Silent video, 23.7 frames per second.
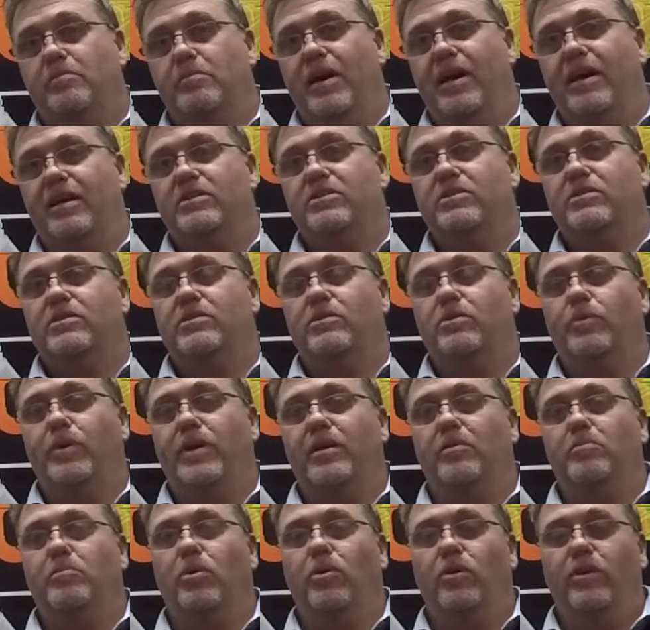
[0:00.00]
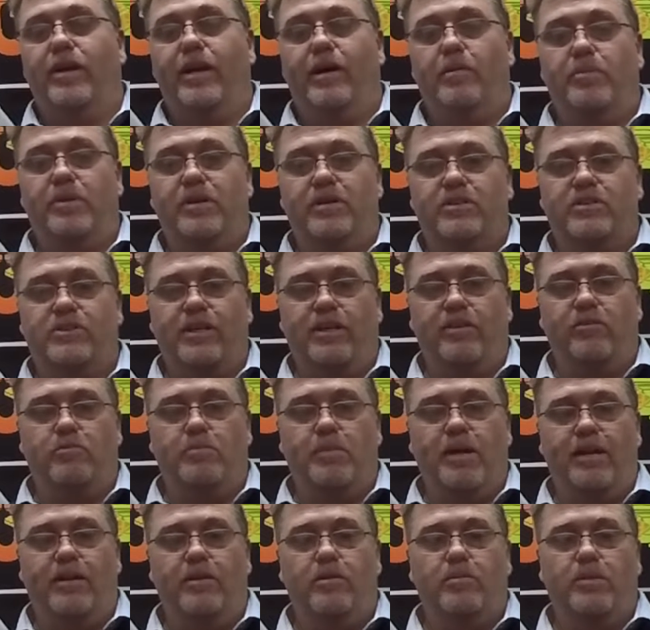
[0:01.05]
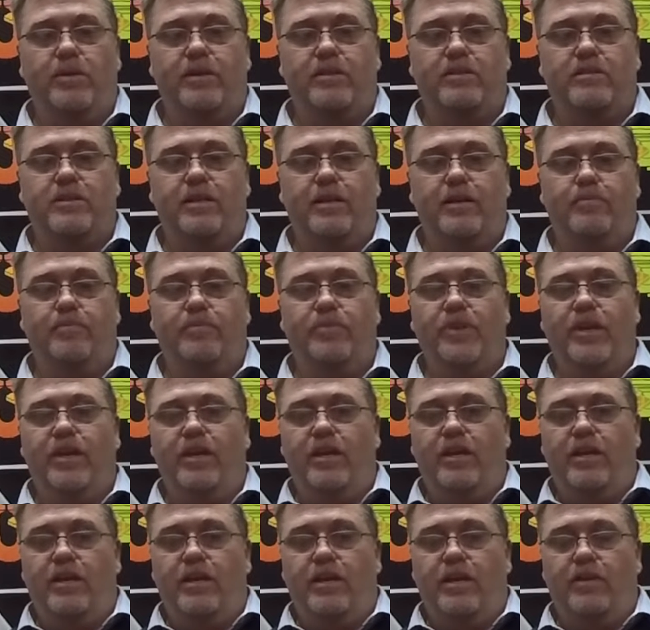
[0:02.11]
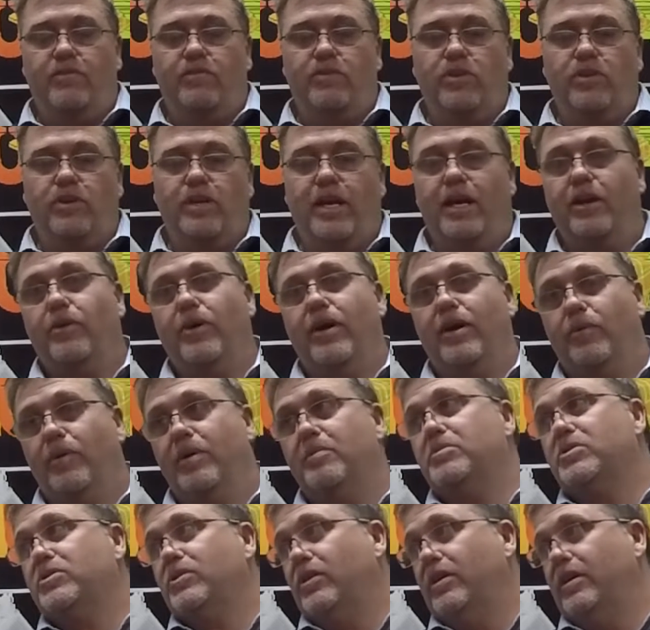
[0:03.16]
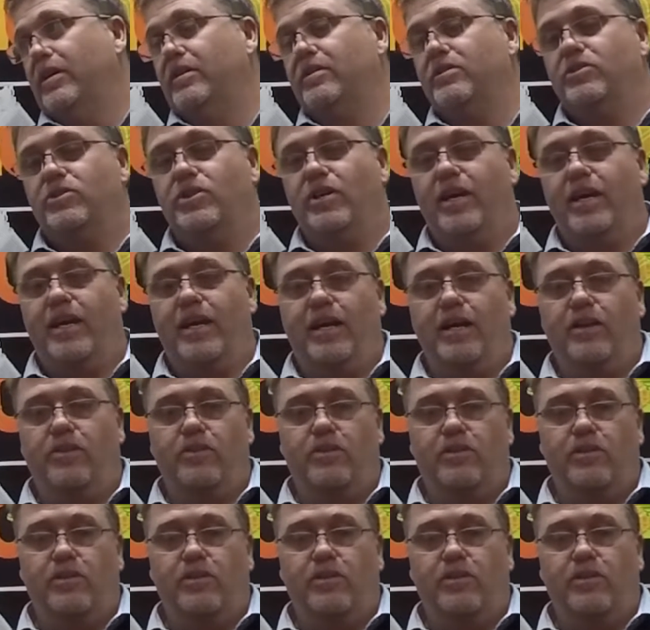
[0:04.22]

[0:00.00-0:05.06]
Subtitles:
mass, we can pull it up in a safe manner. But if you go to our website and check out the